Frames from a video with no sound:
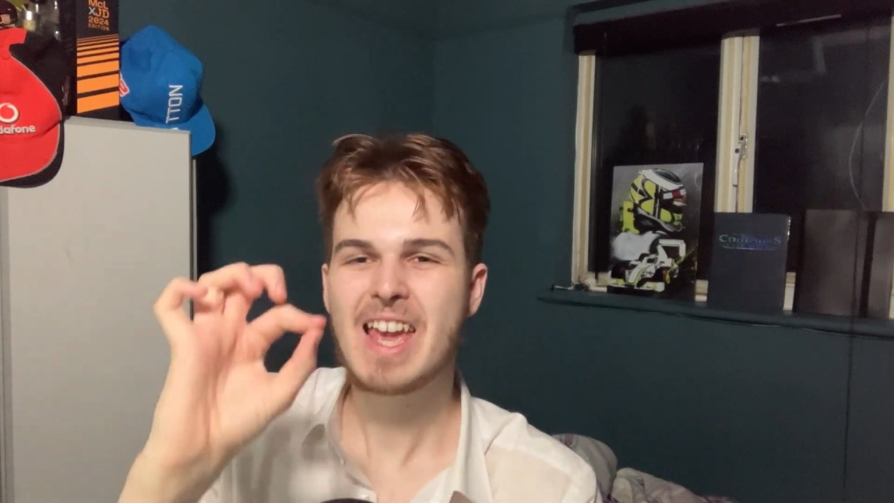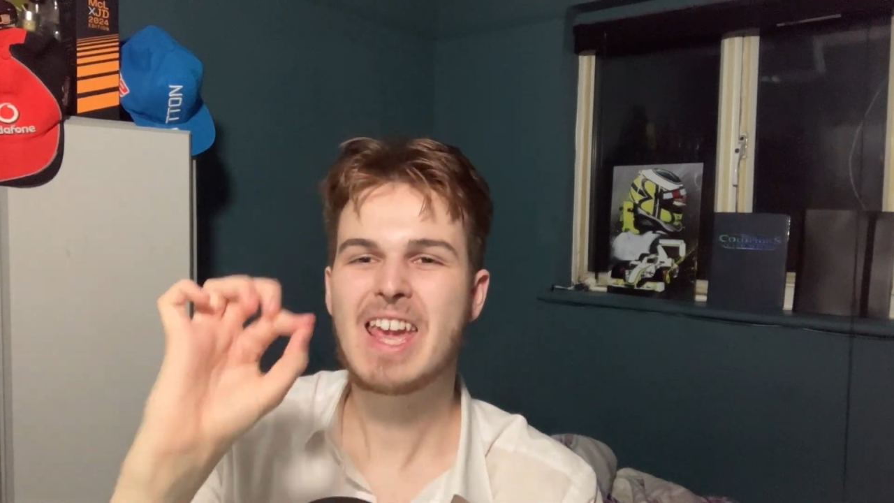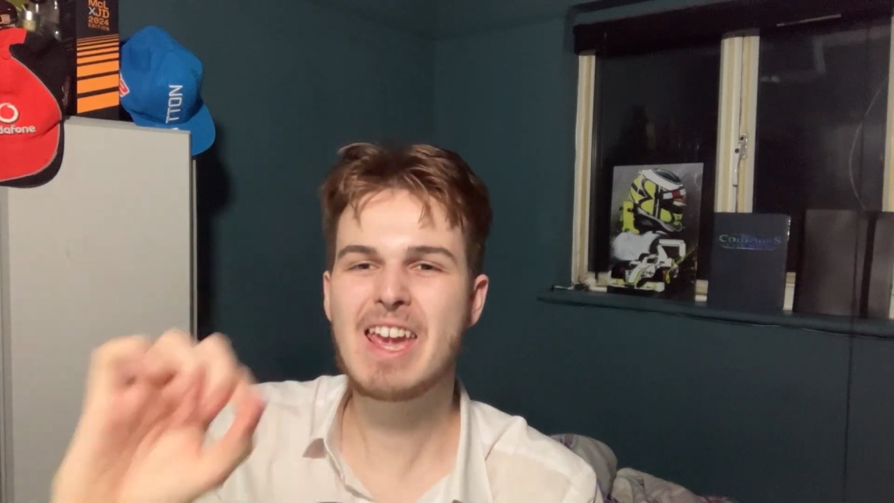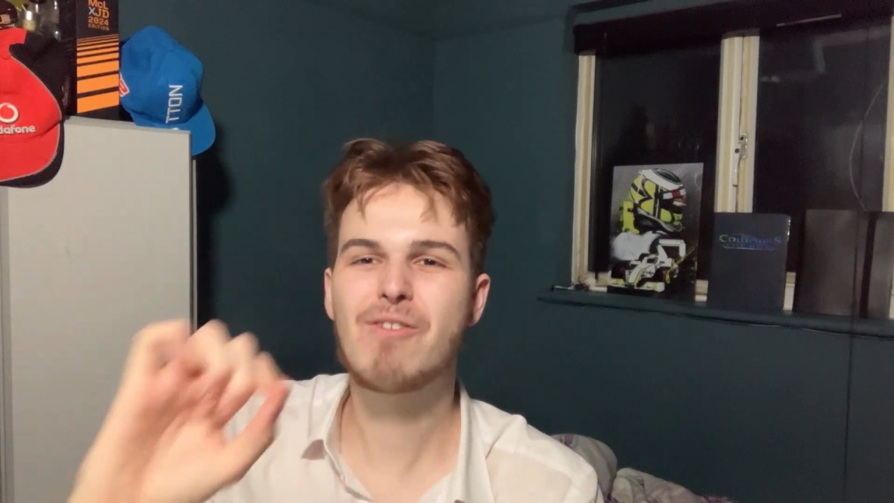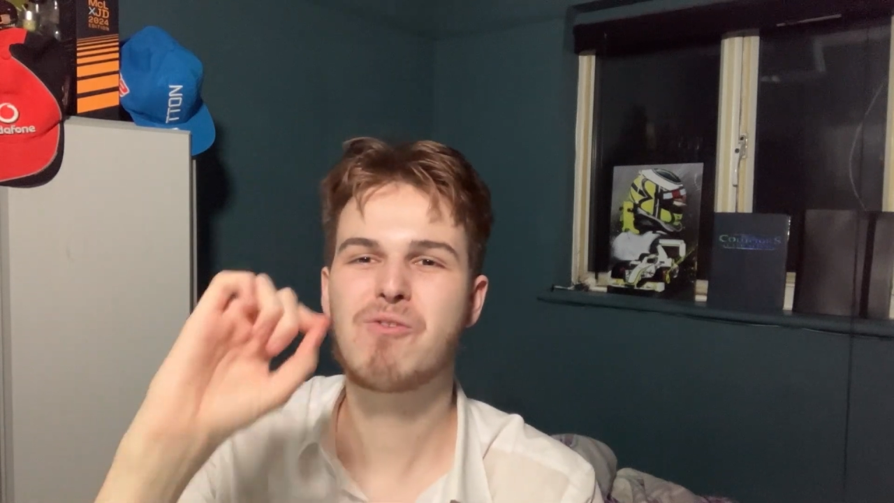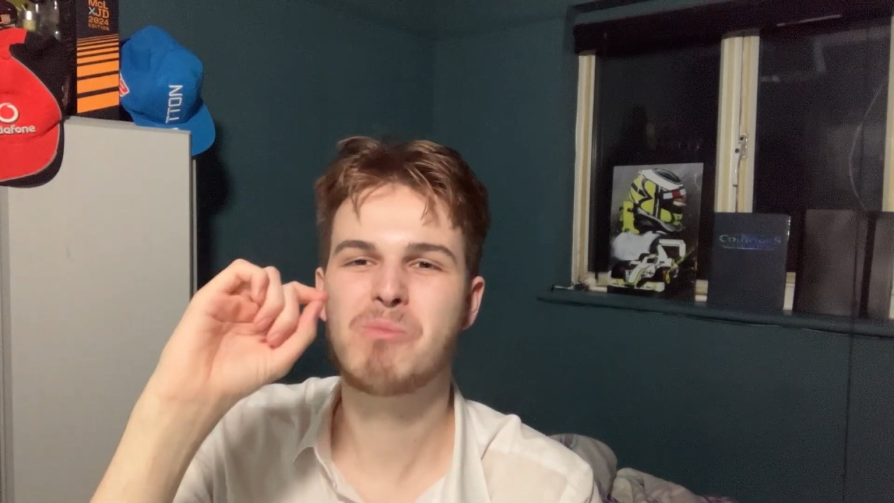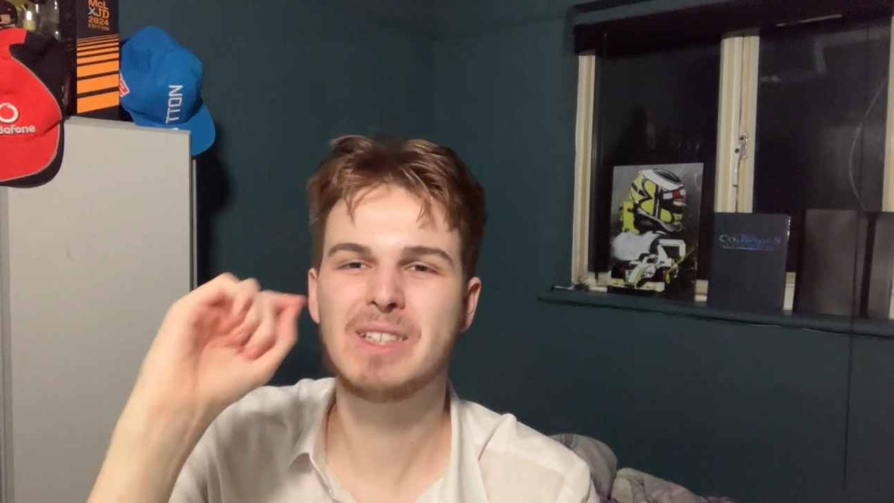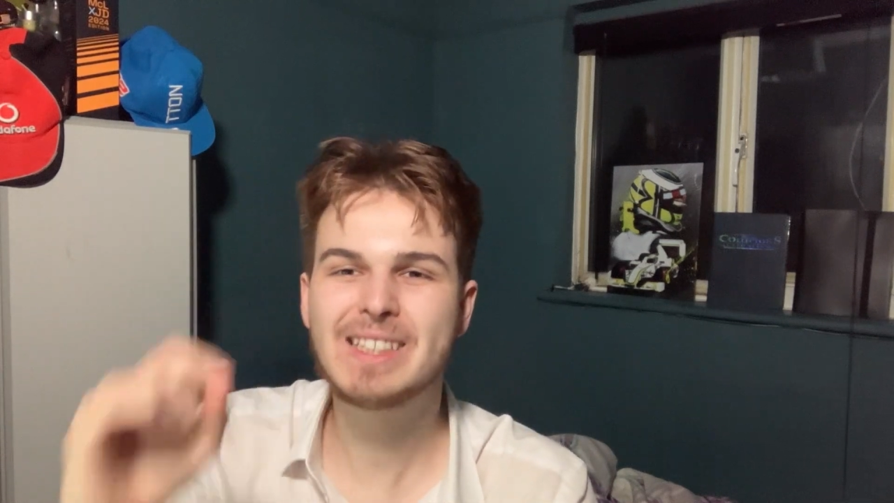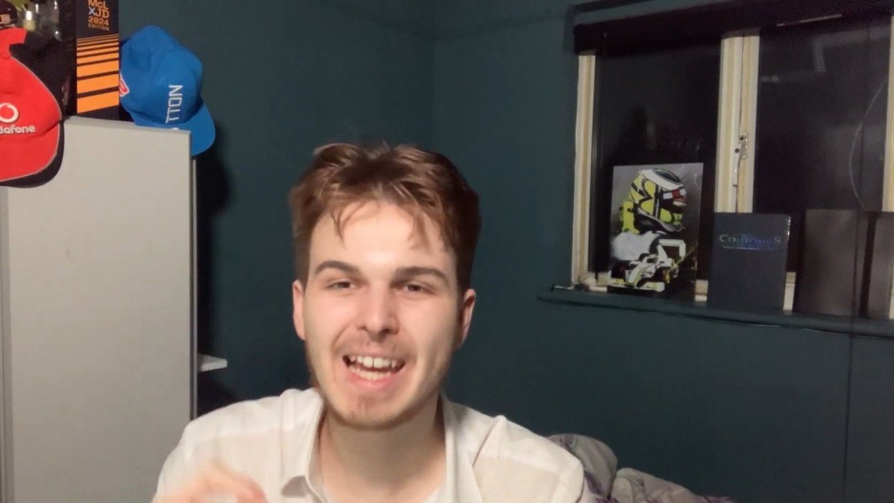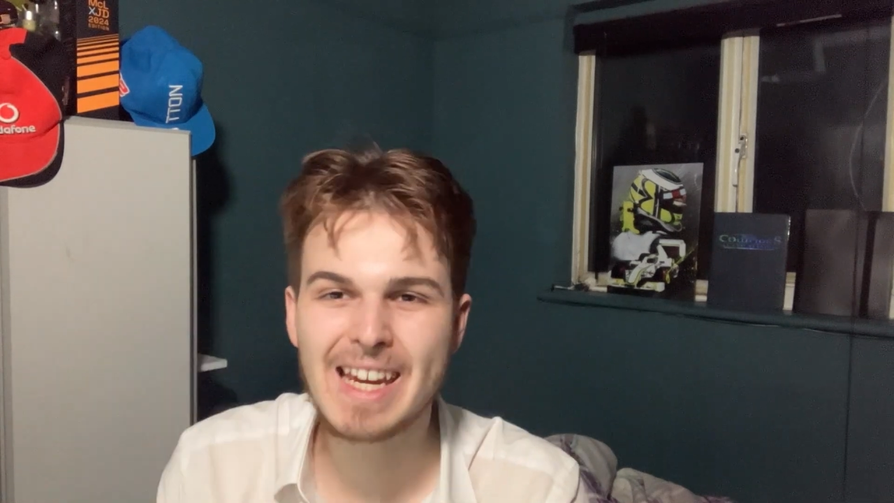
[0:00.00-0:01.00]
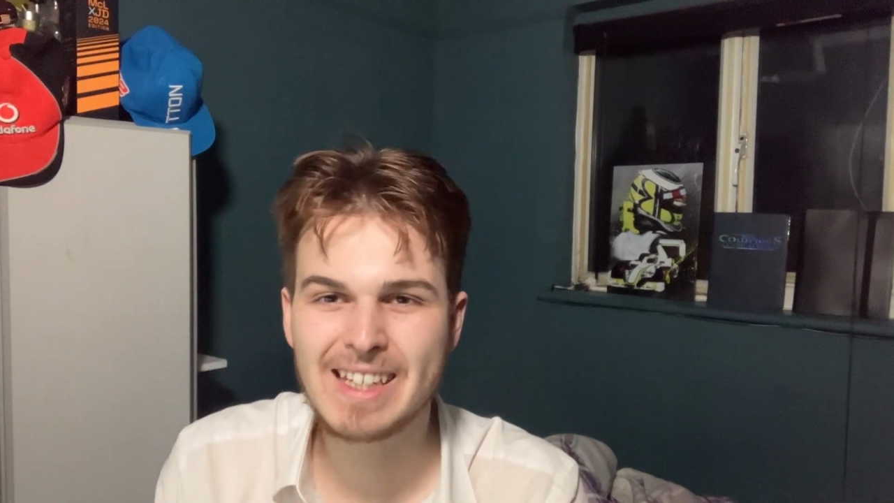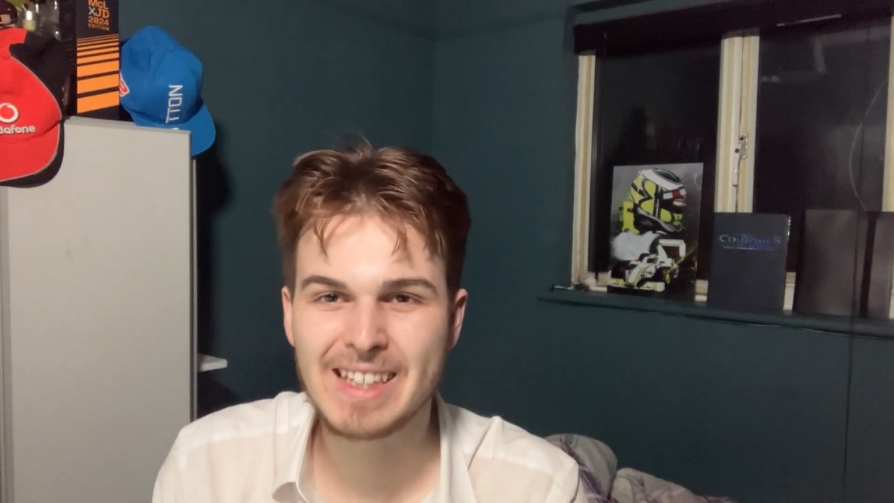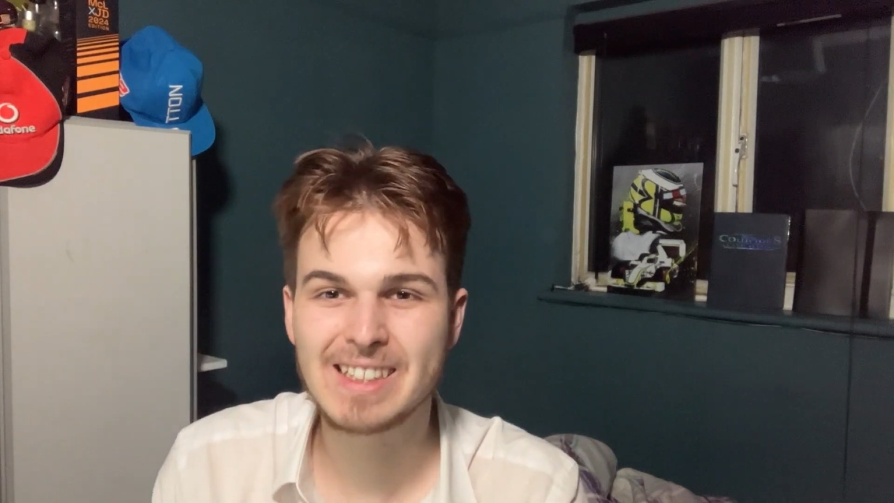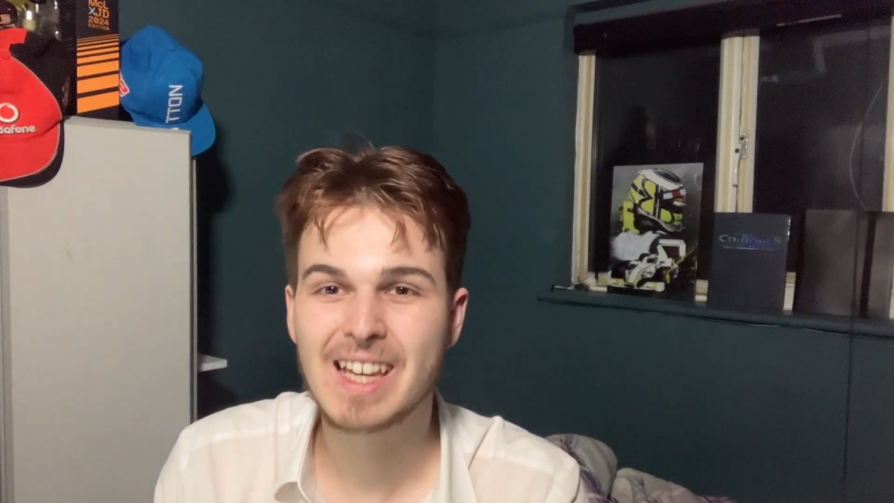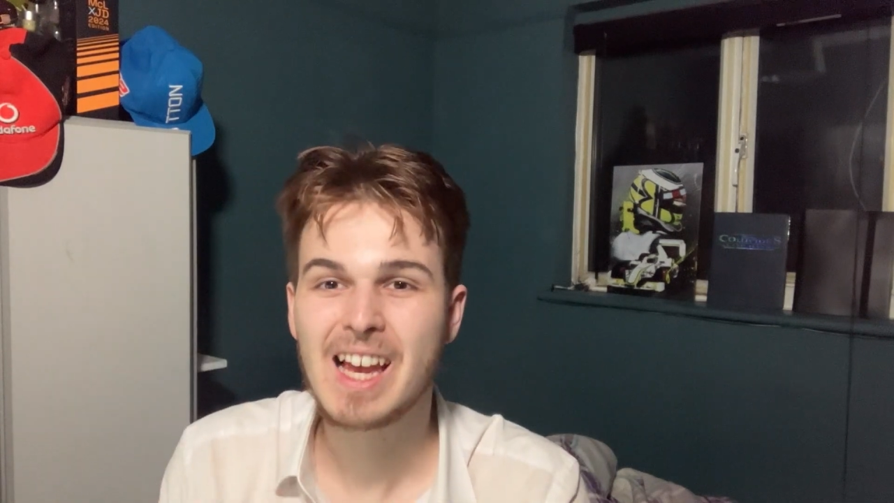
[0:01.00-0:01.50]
if Mercedes